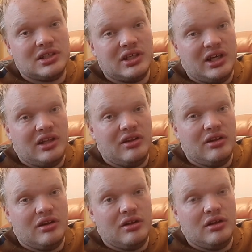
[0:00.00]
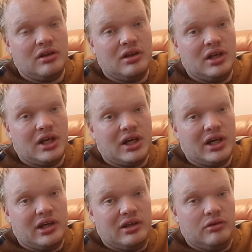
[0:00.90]
And uh,
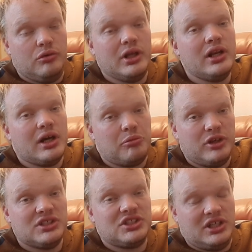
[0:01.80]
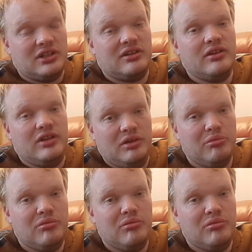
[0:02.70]
I really appreciate the